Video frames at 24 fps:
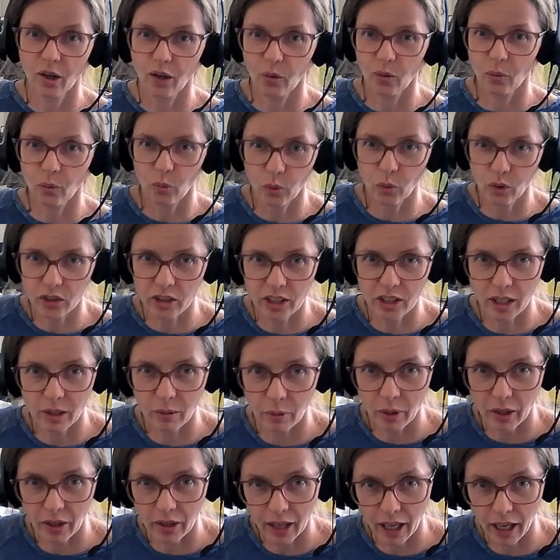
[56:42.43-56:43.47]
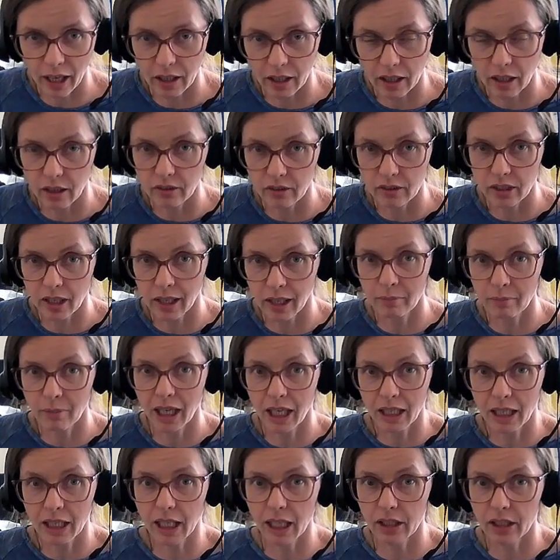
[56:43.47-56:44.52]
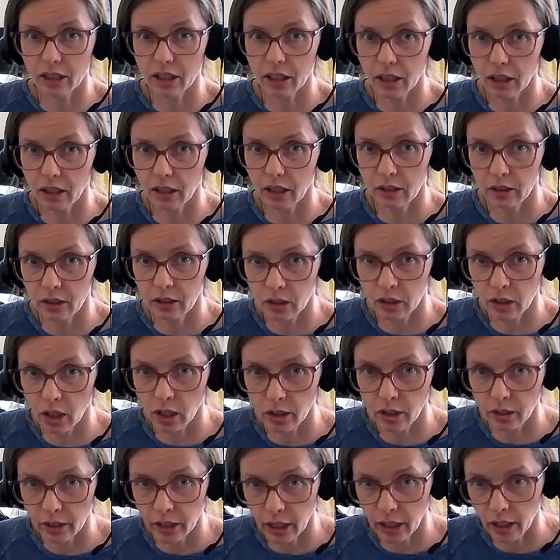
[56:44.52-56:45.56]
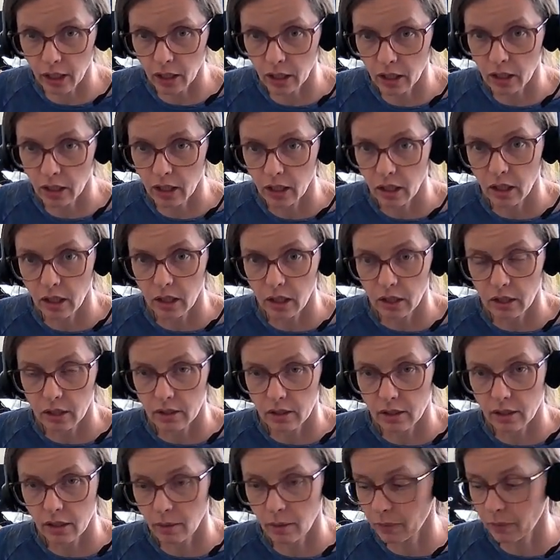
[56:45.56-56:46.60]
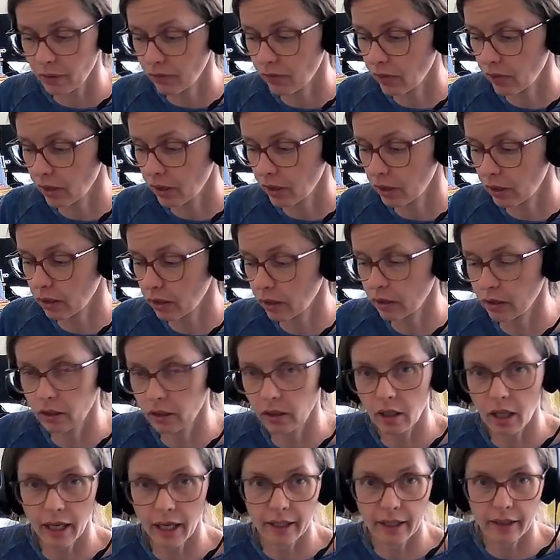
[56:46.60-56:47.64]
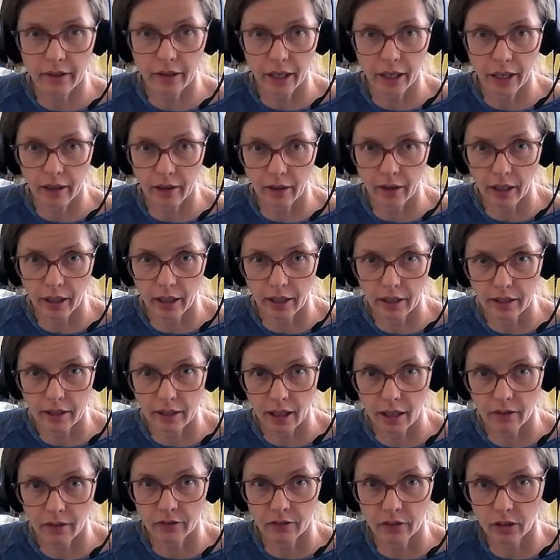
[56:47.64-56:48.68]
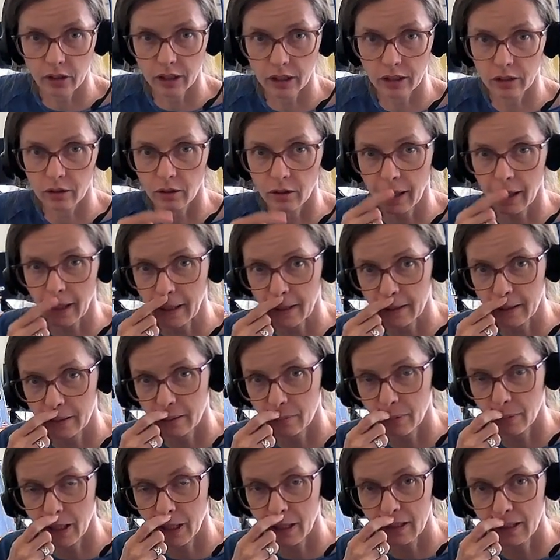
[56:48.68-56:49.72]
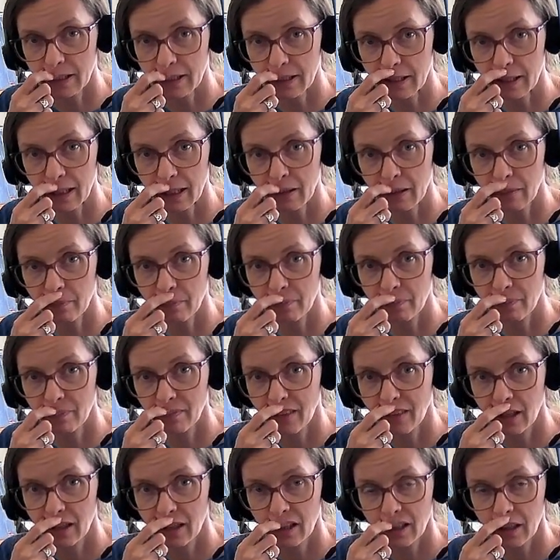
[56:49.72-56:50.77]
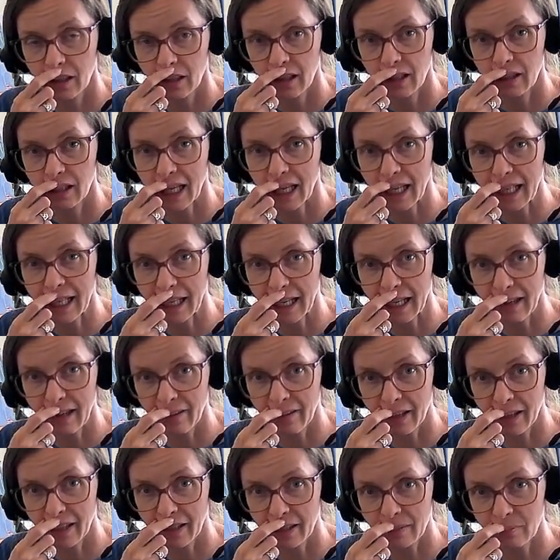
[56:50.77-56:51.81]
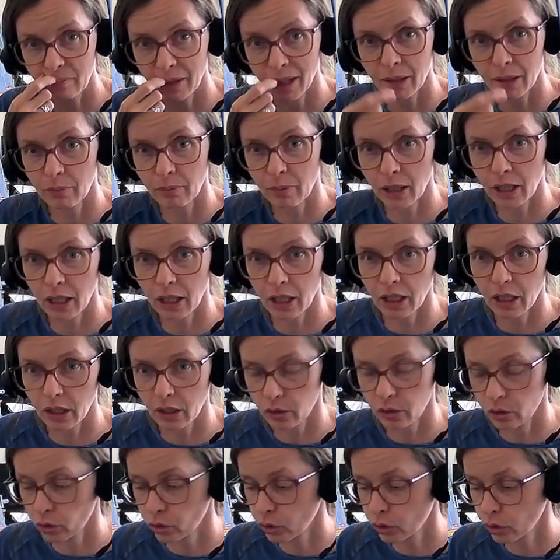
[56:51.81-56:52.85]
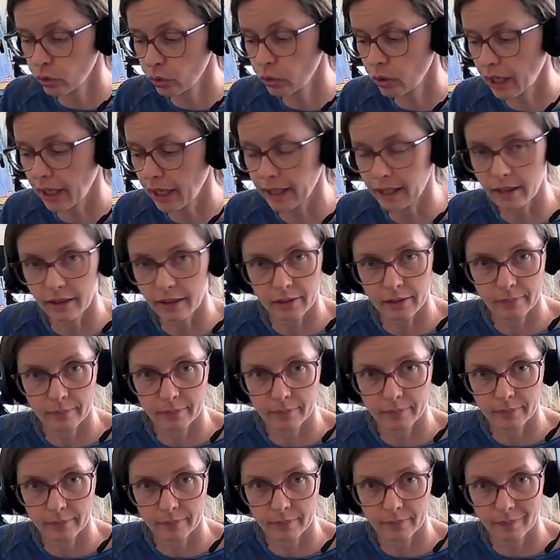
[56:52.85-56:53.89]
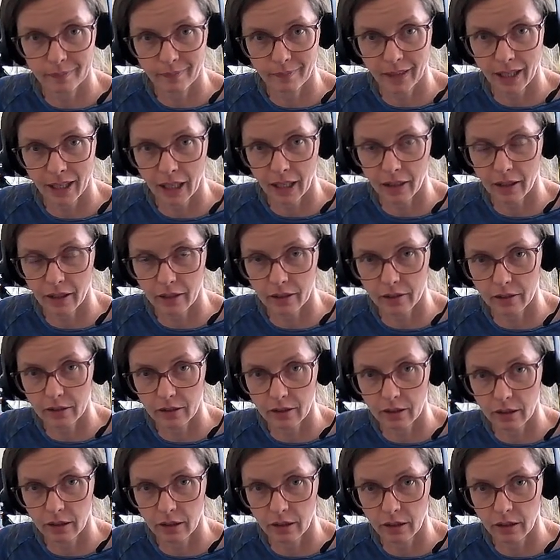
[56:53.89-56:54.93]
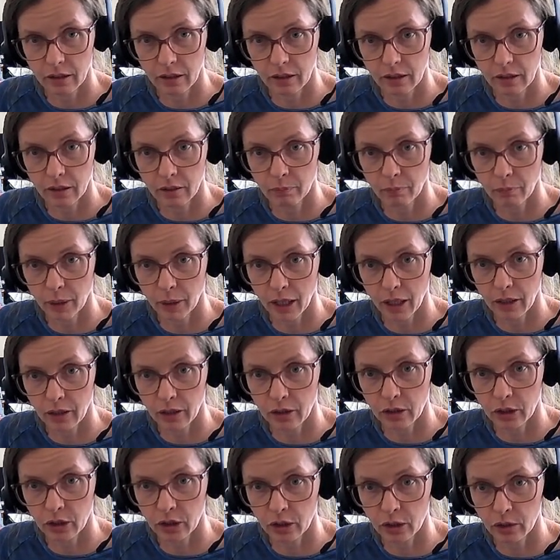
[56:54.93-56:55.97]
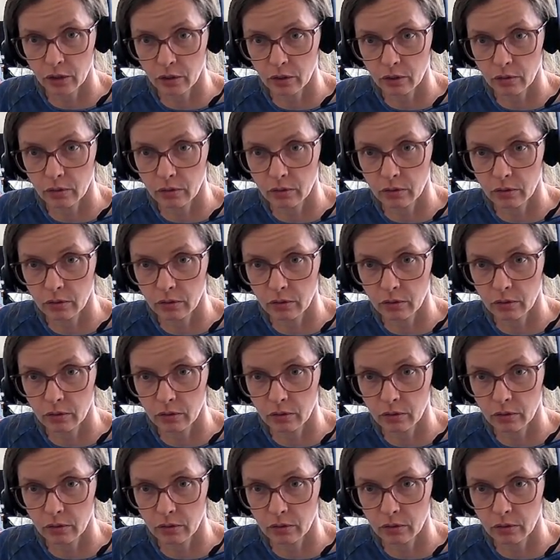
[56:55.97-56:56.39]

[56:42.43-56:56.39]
We'll see where that goes. I may need to darken some of the lighter areas after it dries, because the light areas might be too light here compared to